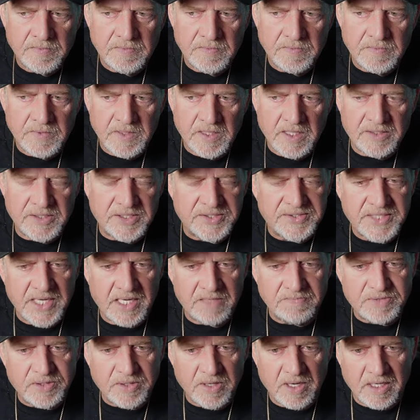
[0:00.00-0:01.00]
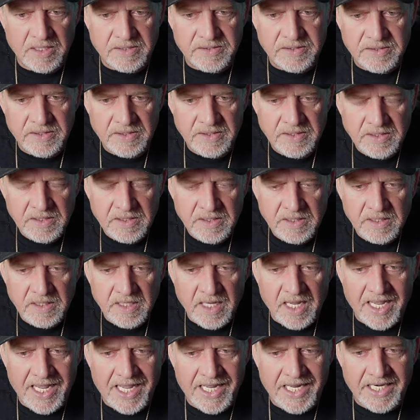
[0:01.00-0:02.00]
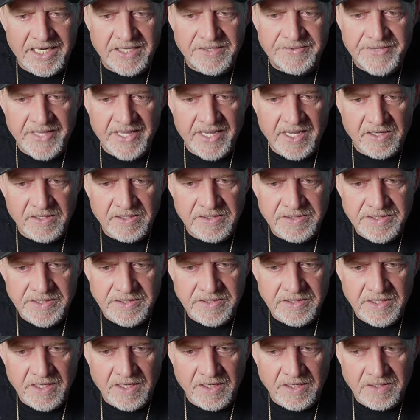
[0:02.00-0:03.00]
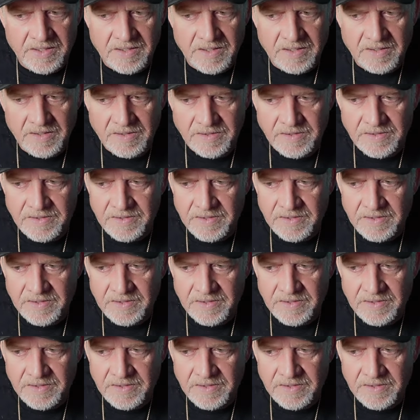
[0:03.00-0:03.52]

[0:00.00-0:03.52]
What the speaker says: and the same trucks, $80,000.